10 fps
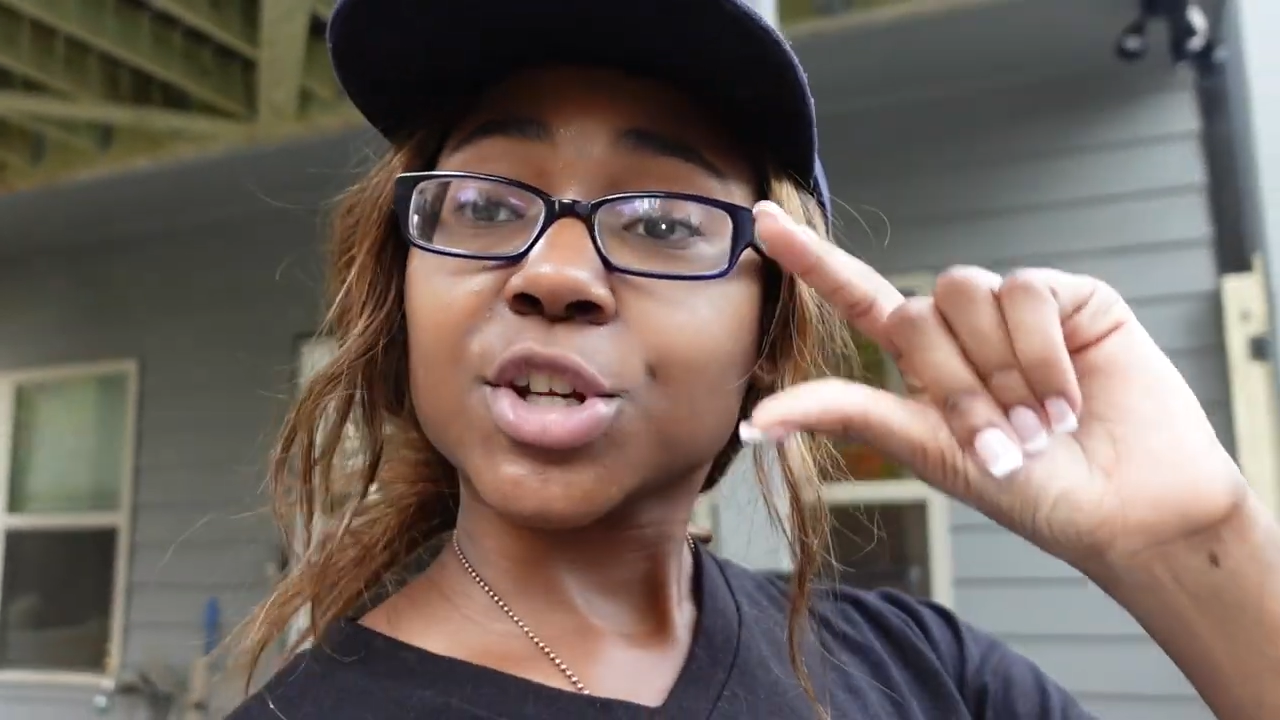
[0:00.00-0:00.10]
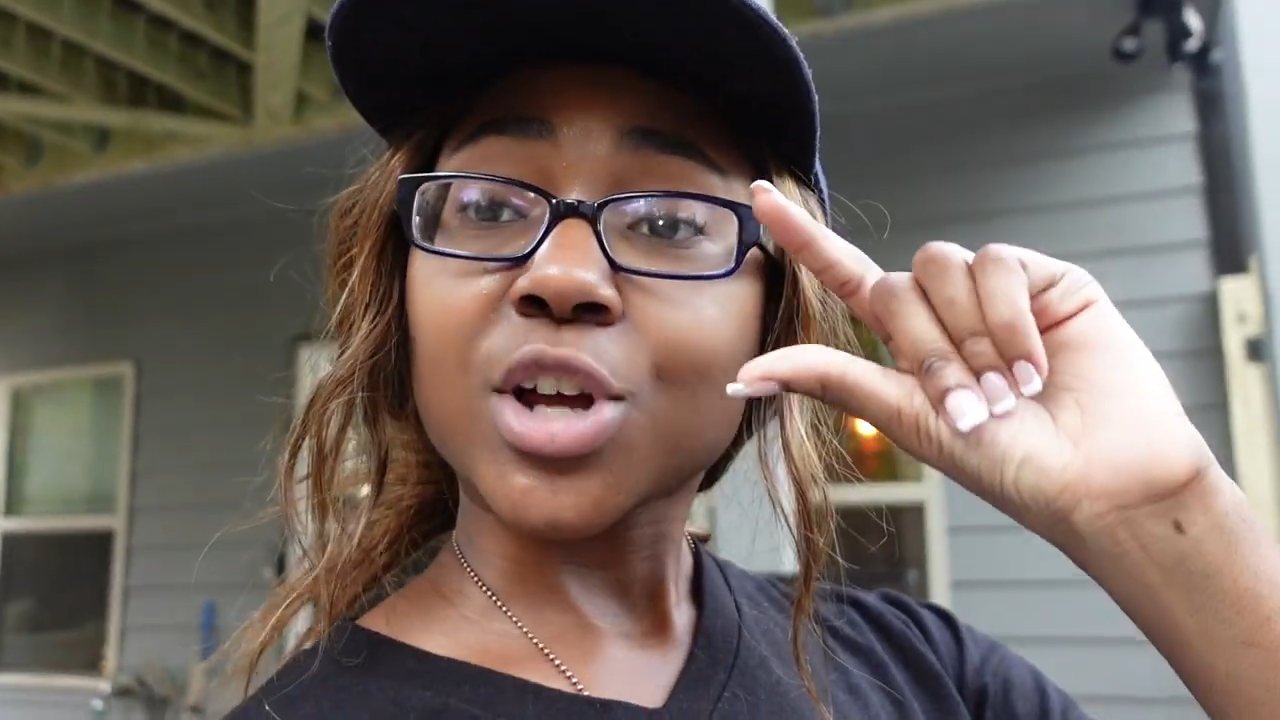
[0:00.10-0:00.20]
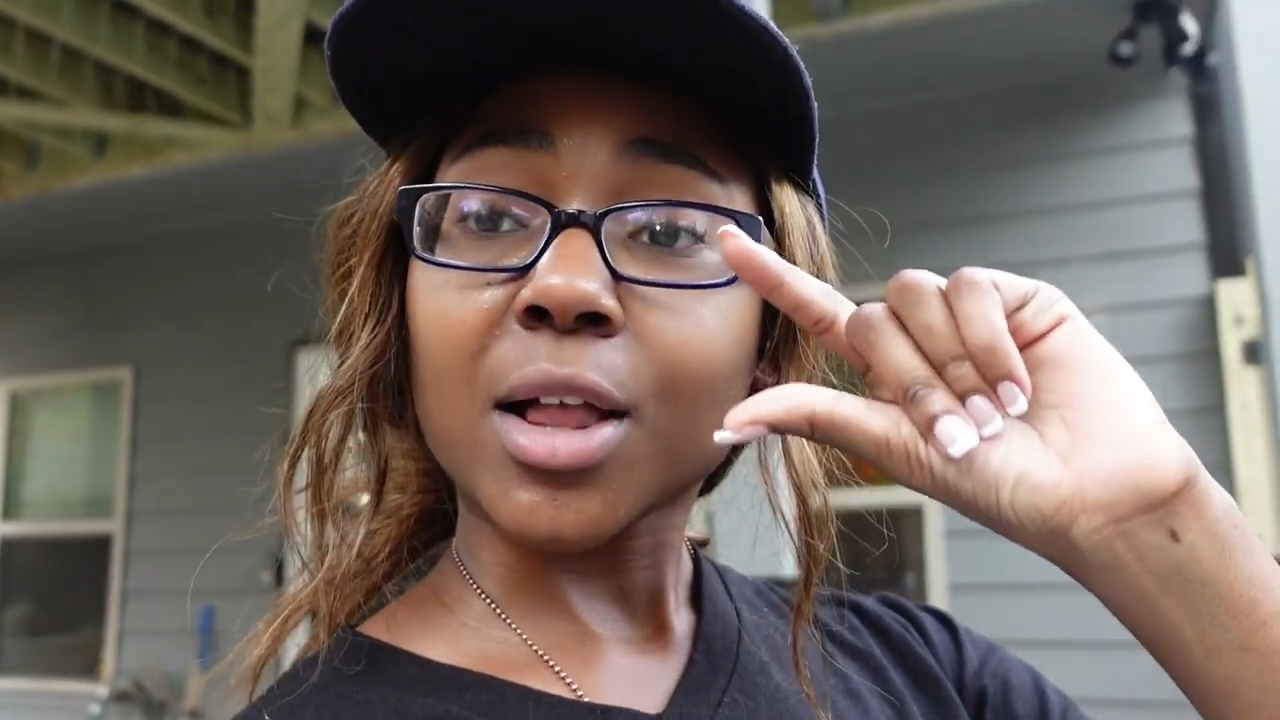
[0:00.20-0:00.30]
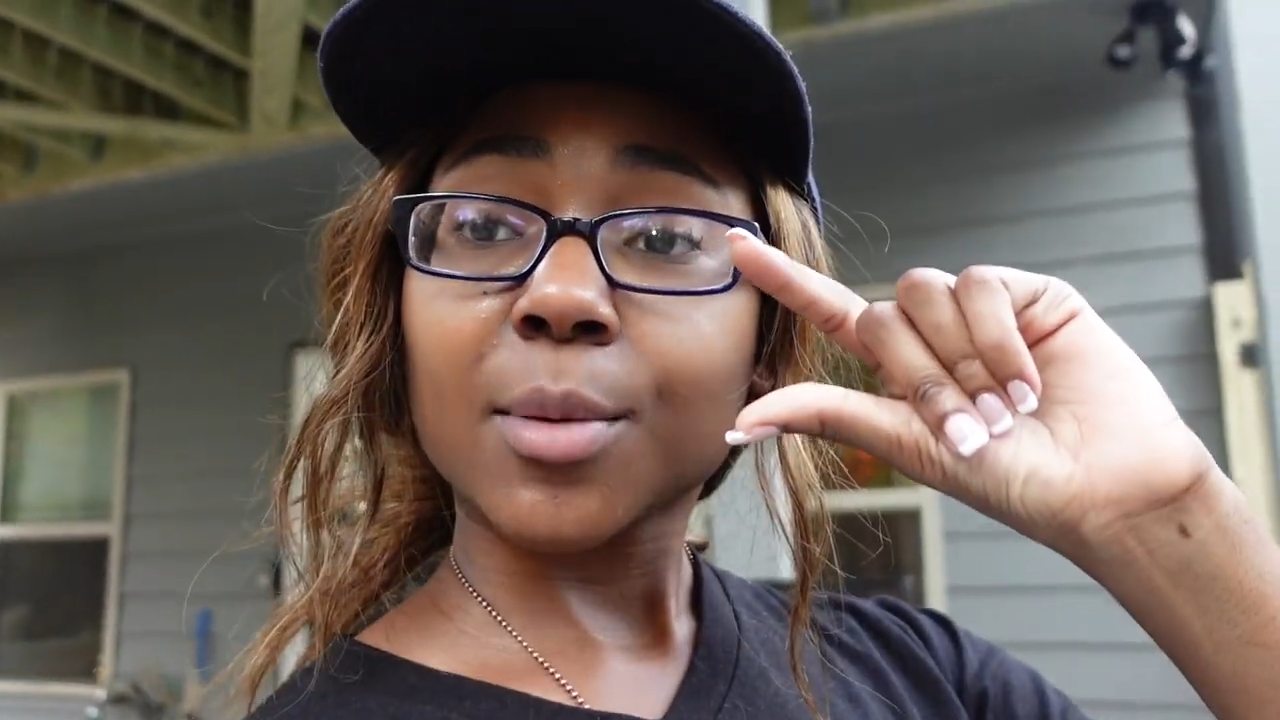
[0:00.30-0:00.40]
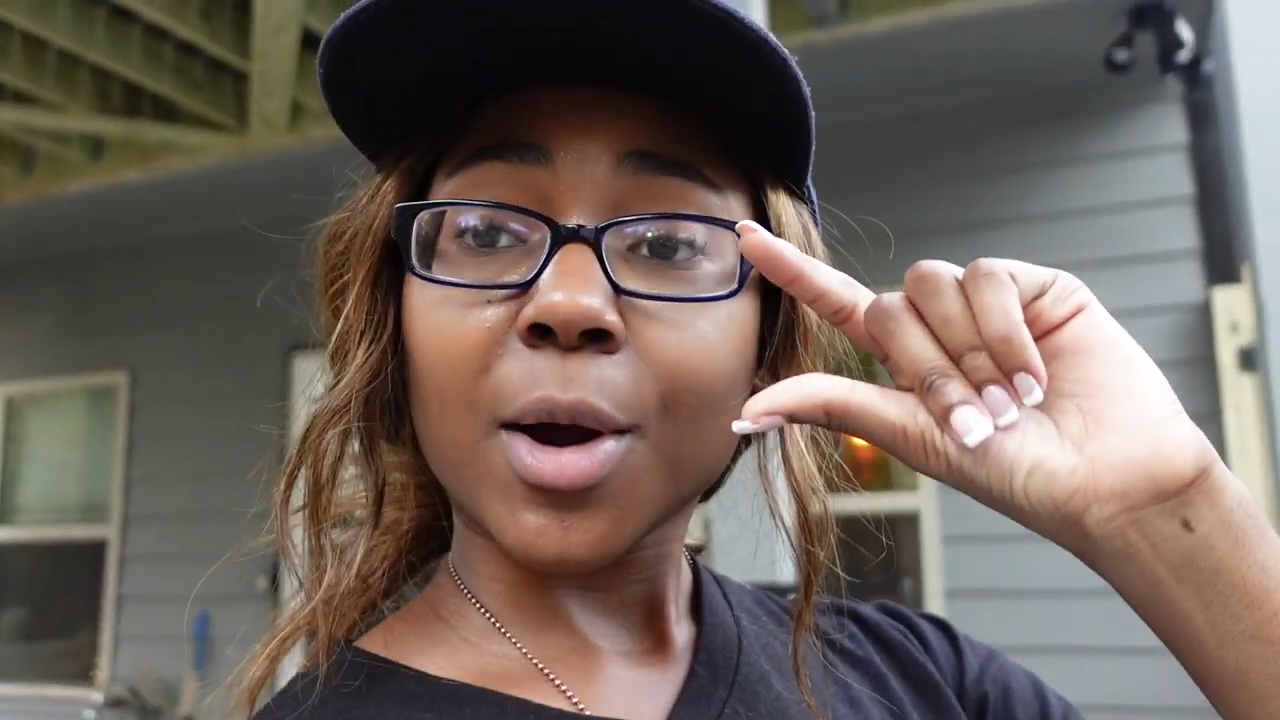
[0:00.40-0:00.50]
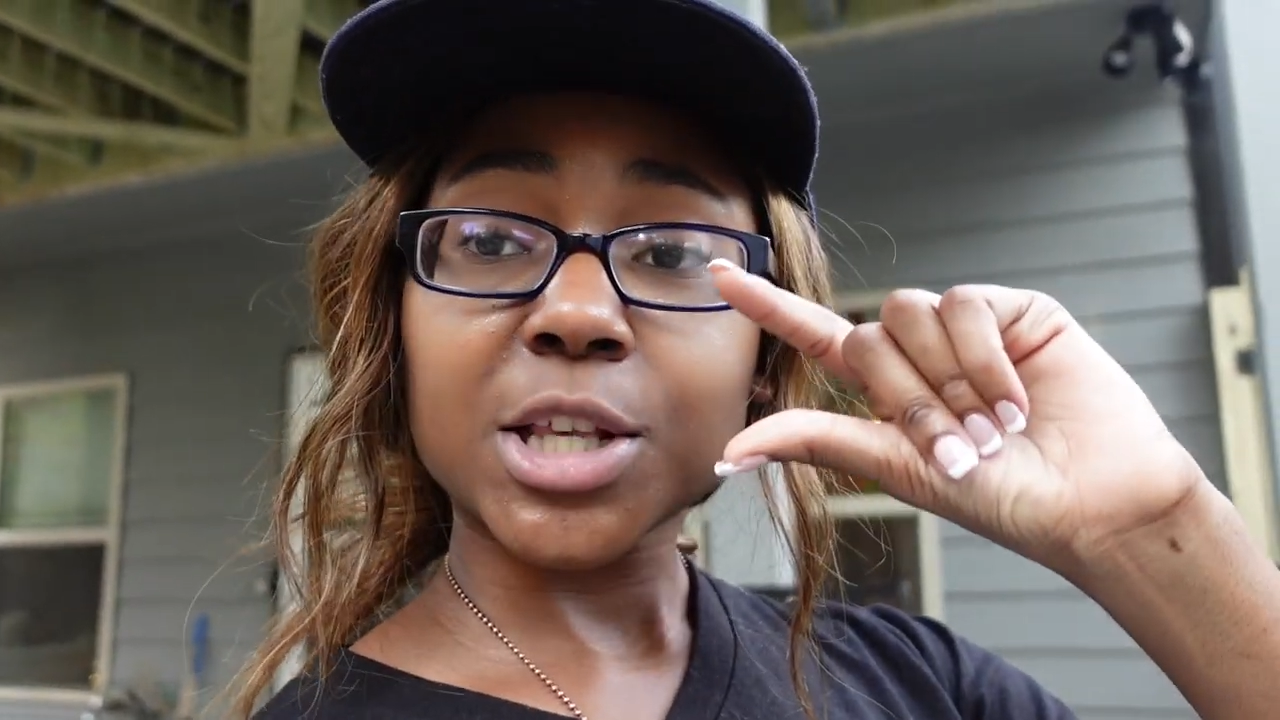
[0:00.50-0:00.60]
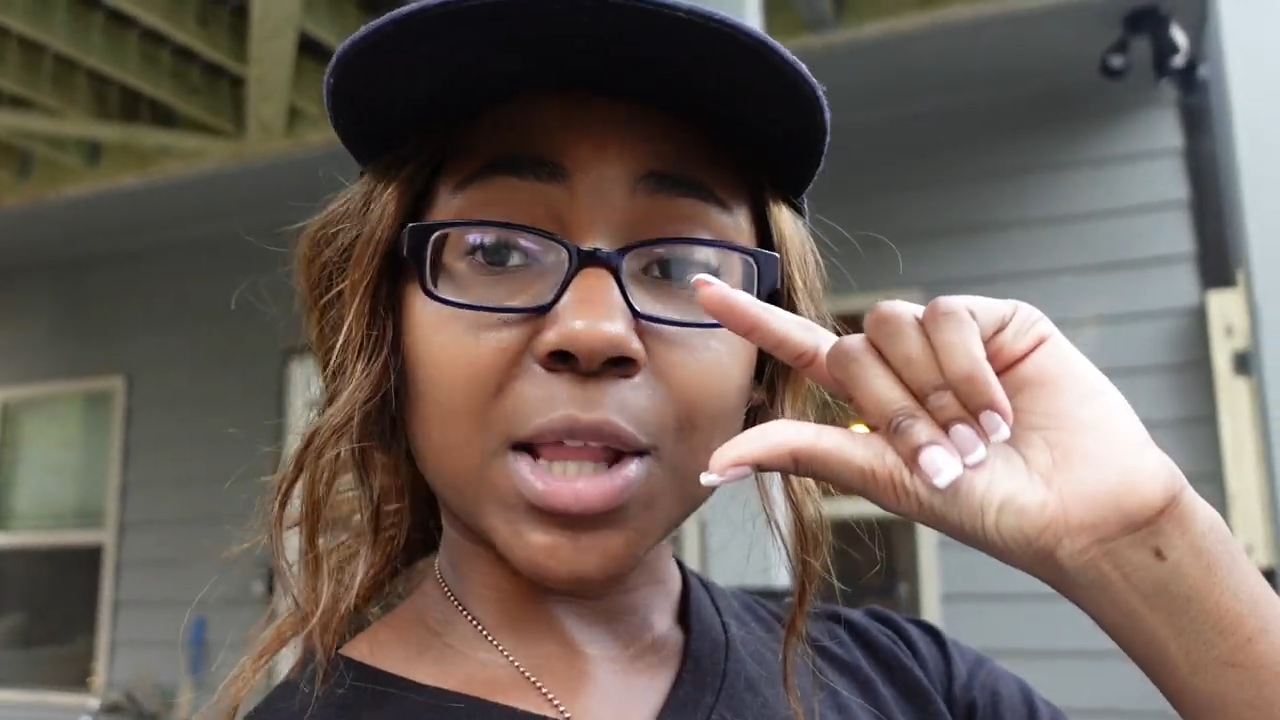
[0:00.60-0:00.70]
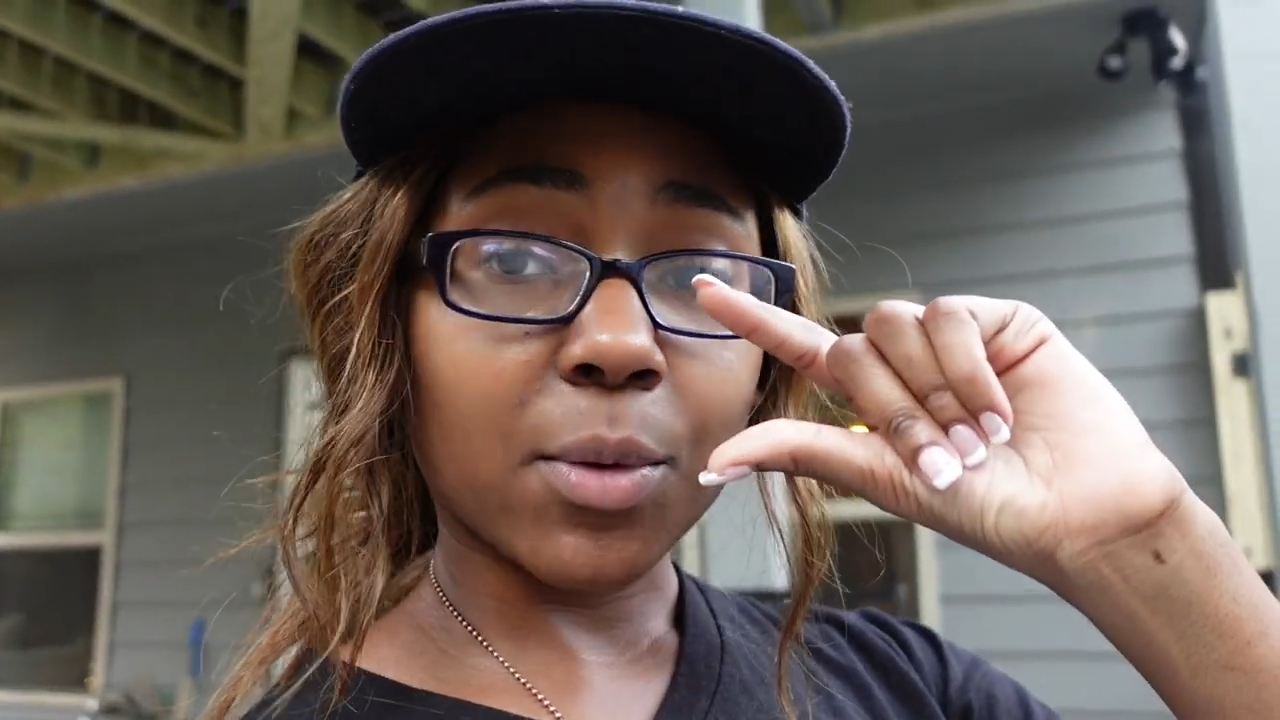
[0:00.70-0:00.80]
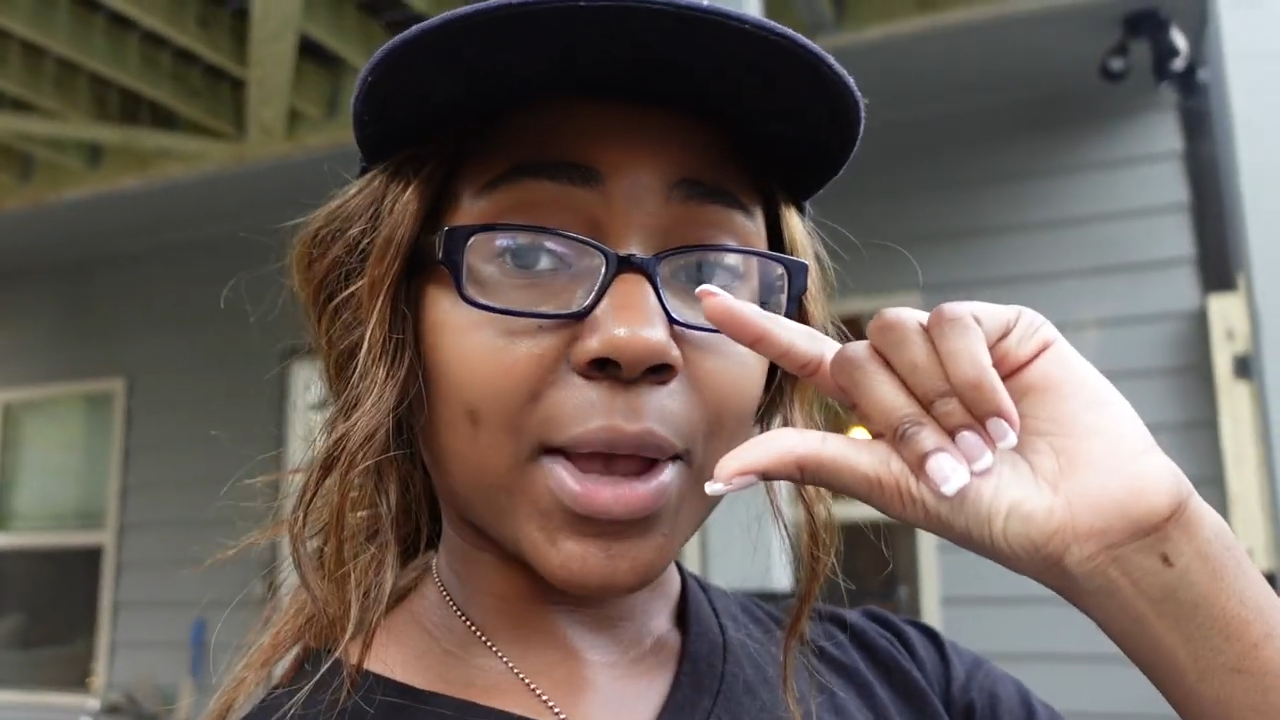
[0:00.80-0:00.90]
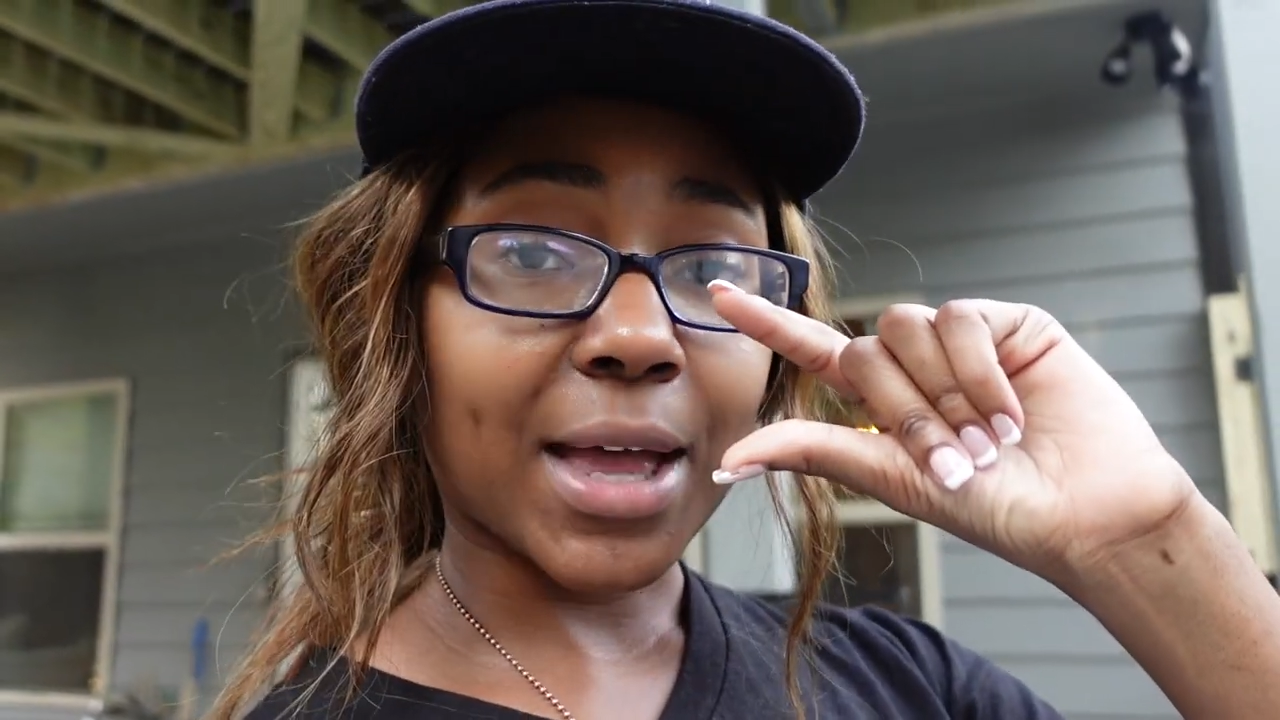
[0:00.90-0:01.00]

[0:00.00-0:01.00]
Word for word: chocolate bars that we